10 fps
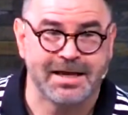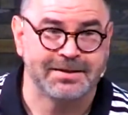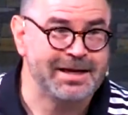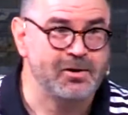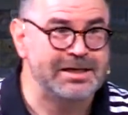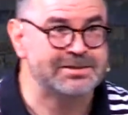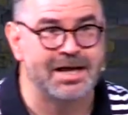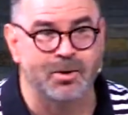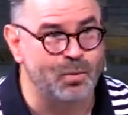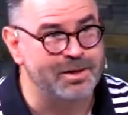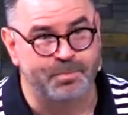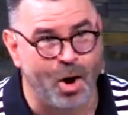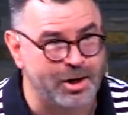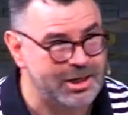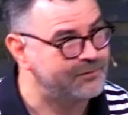is that there is not one
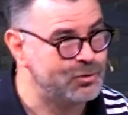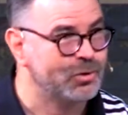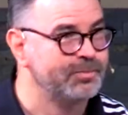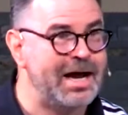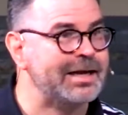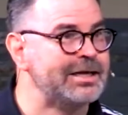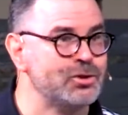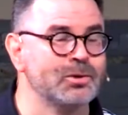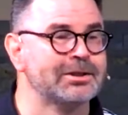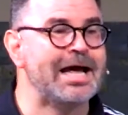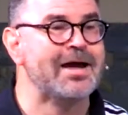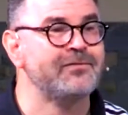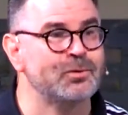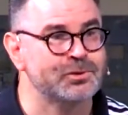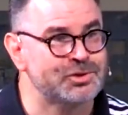part of your body, your
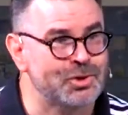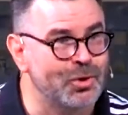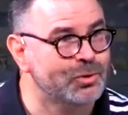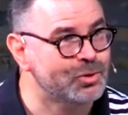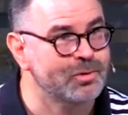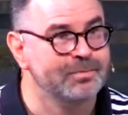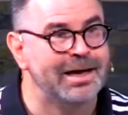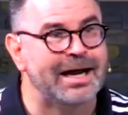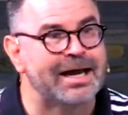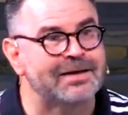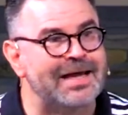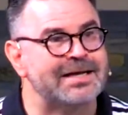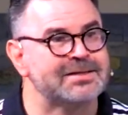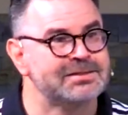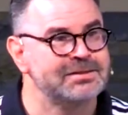life, your soul, your mind
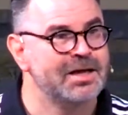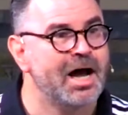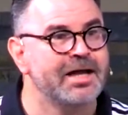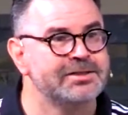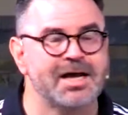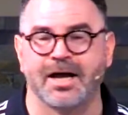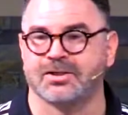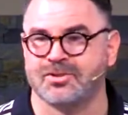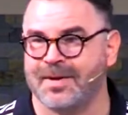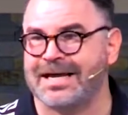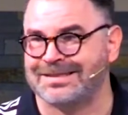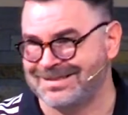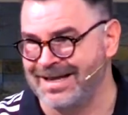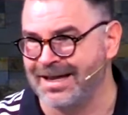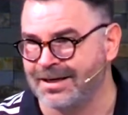that is untouched by
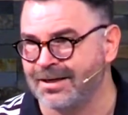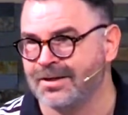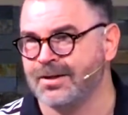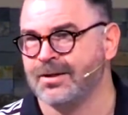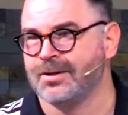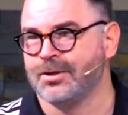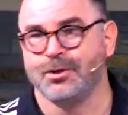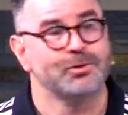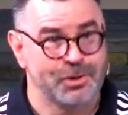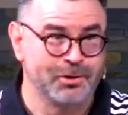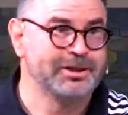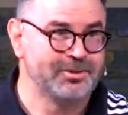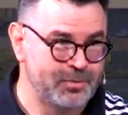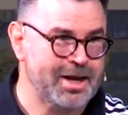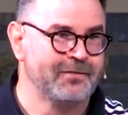sin. You're totally
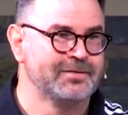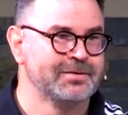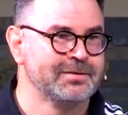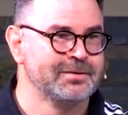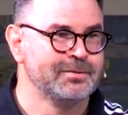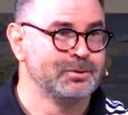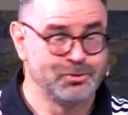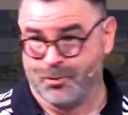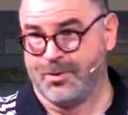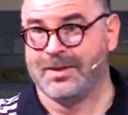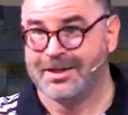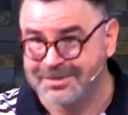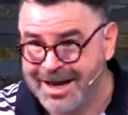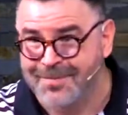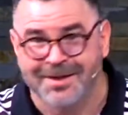depraved. Would you agree with
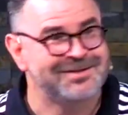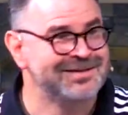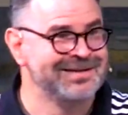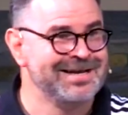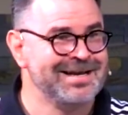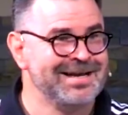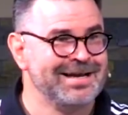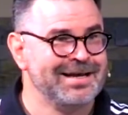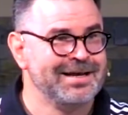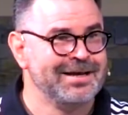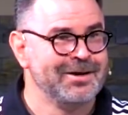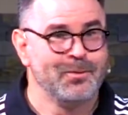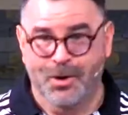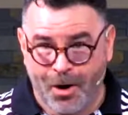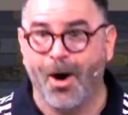that statement?
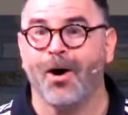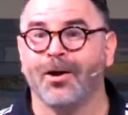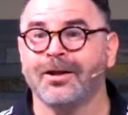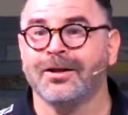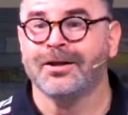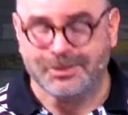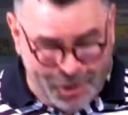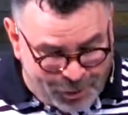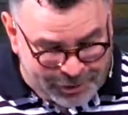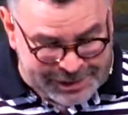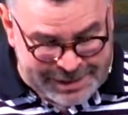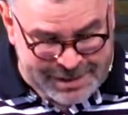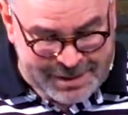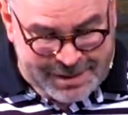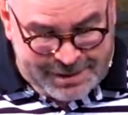We are all
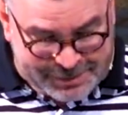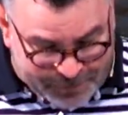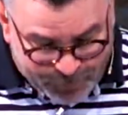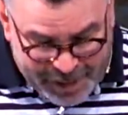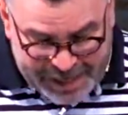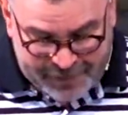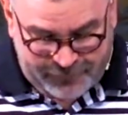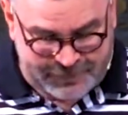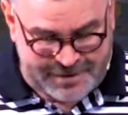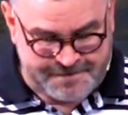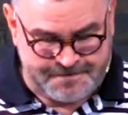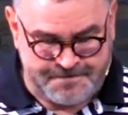totally depraved.